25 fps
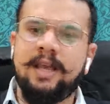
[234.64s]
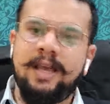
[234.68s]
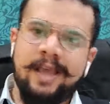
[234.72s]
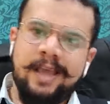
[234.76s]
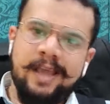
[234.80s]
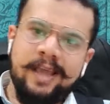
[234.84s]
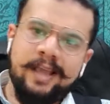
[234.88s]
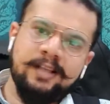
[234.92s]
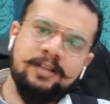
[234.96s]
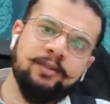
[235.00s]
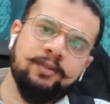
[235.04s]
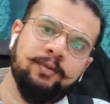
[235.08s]

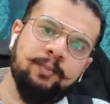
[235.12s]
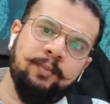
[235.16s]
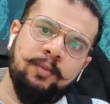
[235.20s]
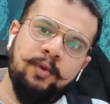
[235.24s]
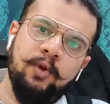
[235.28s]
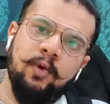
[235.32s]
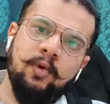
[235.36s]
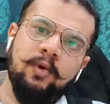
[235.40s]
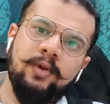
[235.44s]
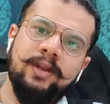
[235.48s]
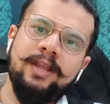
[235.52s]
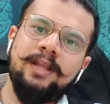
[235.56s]

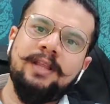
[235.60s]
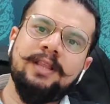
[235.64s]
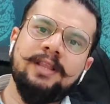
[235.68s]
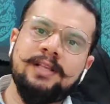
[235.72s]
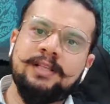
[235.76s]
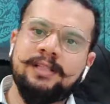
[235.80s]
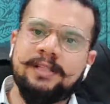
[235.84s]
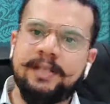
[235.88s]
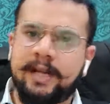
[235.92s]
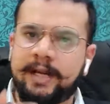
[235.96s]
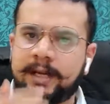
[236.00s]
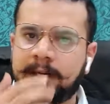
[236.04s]
exploring the
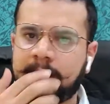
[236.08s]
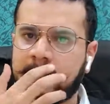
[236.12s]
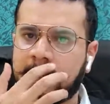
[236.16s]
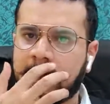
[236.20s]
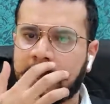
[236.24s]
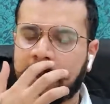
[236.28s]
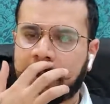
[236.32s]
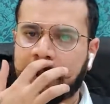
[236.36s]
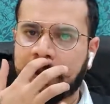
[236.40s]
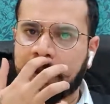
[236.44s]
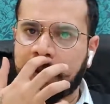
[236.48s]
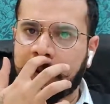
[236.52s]

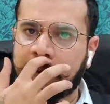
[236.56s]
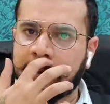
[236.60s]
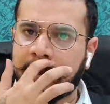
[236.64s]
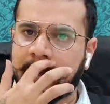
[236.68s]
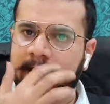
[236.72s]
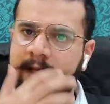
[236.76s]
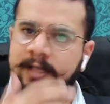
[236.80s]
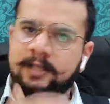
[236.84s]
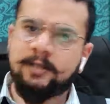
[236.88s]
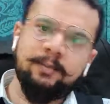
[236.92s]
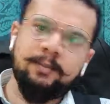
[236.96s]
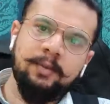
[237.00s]
sector or
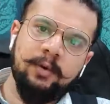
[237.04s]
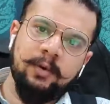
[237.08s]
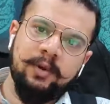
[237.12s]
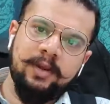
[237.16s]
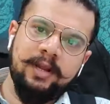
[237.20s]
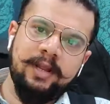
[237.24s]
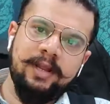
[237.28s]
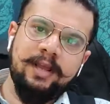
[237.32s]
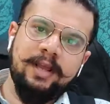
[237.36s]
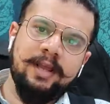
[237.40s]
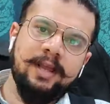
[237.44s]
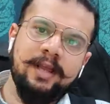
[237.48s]

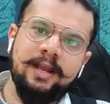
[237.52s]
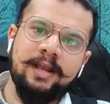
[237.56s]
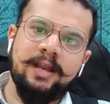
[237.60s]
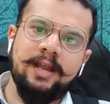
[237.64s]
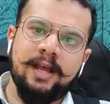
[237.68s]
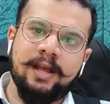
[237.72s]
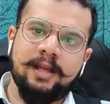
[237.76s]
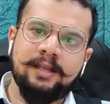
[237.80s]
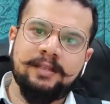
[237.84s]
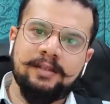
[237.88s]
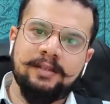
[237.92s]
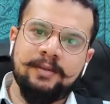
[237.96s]
exploring
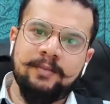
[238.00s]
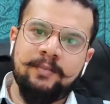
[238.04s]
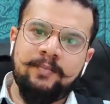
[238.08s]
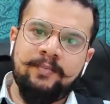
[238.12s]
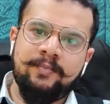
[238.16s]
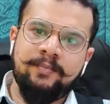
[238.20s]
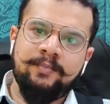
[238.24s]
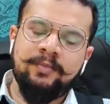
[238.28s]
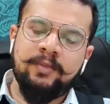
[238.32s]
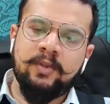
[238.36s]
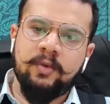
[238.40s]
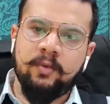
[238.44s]
areas
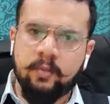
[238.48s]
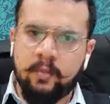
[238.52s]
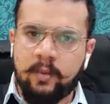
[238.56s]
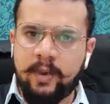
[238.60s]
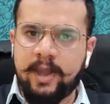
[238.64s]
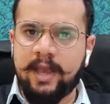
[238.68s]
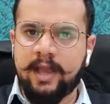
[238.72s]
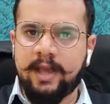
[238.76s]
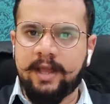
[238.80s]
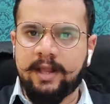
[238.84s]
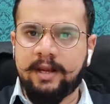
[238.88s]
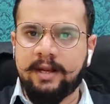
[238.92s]

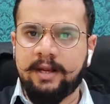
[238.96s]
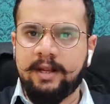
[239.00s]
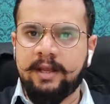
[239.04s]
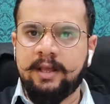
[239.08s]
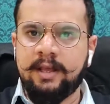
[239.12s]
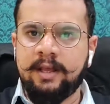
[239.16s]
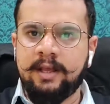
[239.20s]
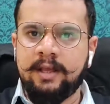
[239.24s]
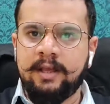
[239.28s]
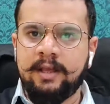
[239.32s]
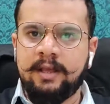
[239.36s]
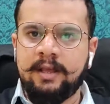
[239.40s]
where
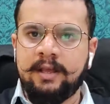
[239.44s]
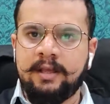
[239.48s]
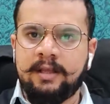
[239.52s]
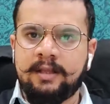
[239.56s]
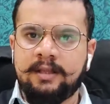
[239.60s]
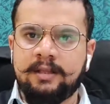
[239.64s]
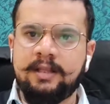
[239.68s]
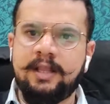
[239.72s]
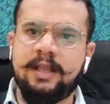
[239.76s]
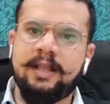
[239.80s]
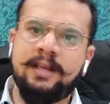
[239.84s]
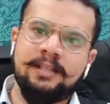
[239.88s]

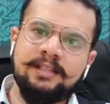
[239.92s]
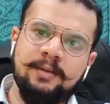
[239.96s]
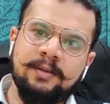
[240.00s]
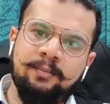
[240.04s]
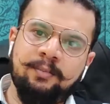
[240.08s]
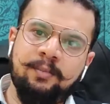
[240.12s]
there is a